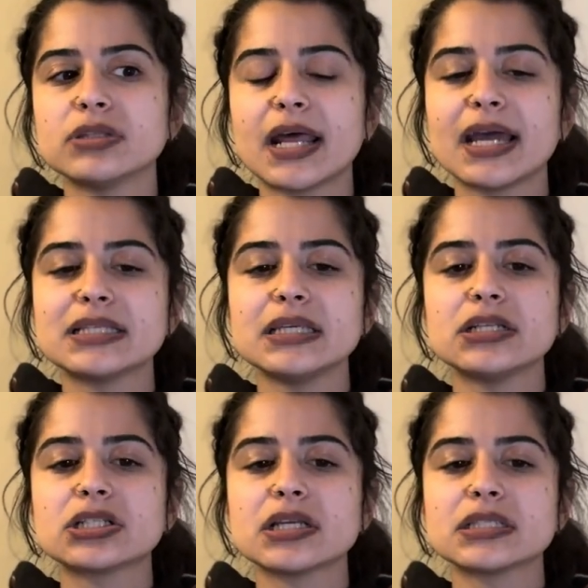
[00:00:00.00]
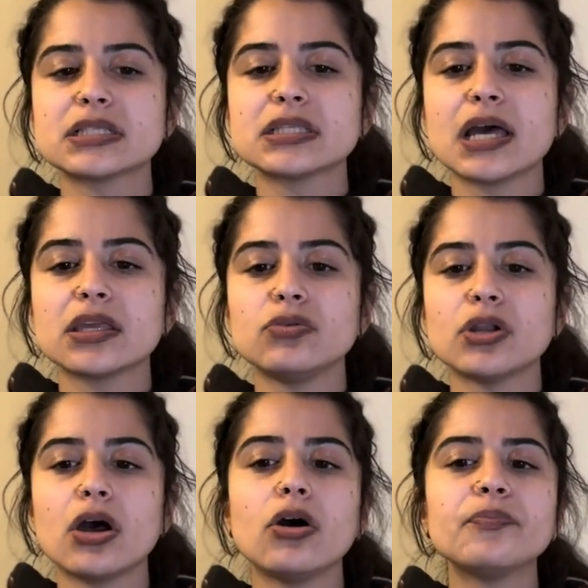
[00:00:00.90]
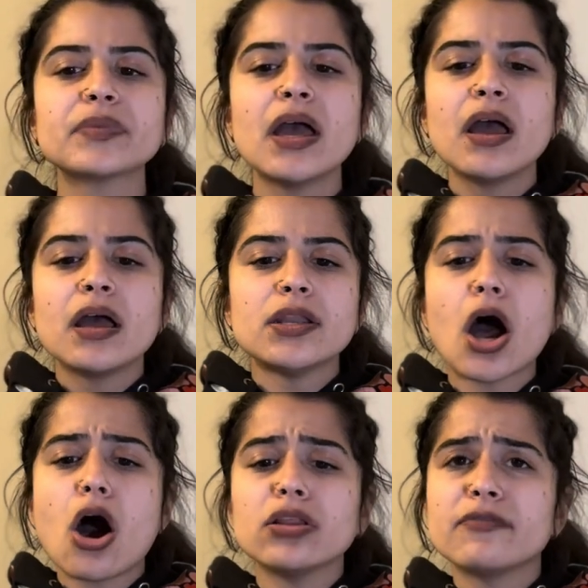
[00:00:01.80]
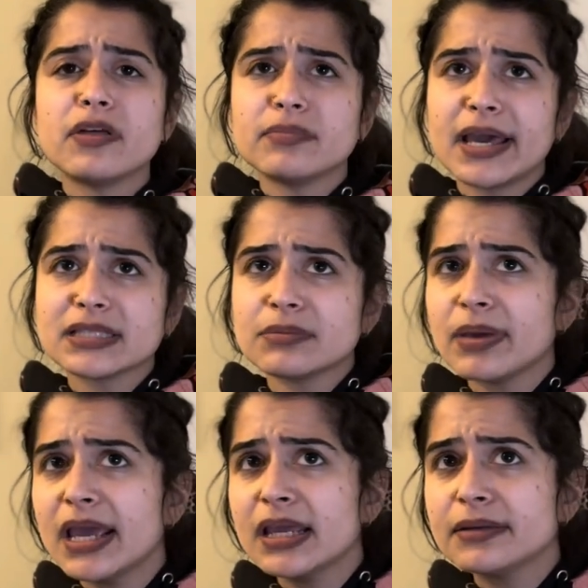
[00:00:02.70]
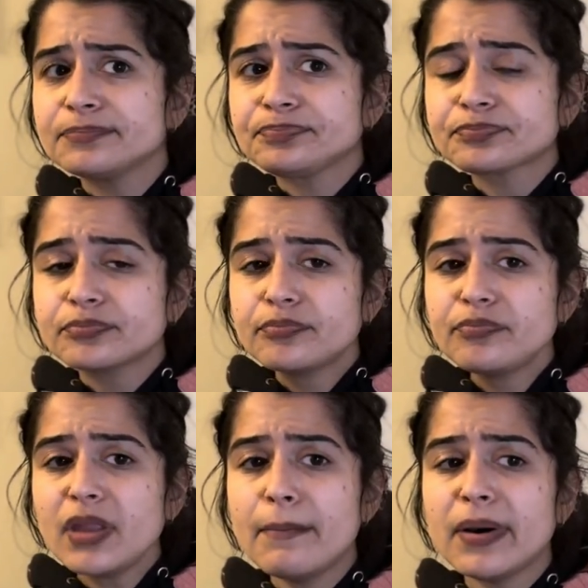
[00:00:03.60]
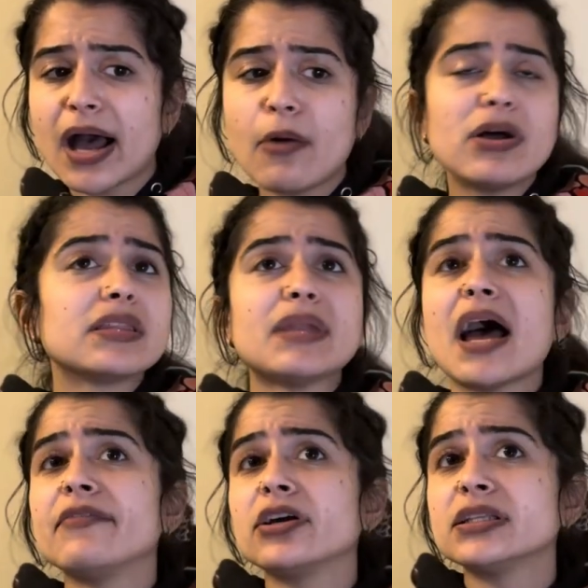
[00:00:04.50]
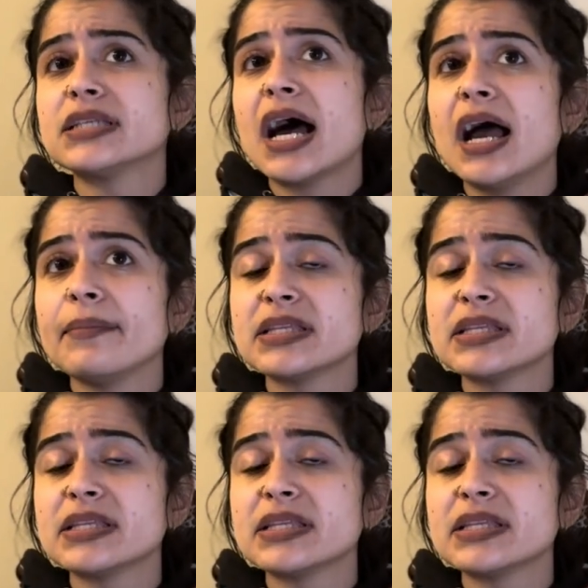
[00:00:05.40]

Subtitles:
that I teach, because it's like, not all of them like to paint, but I want them to have a good time.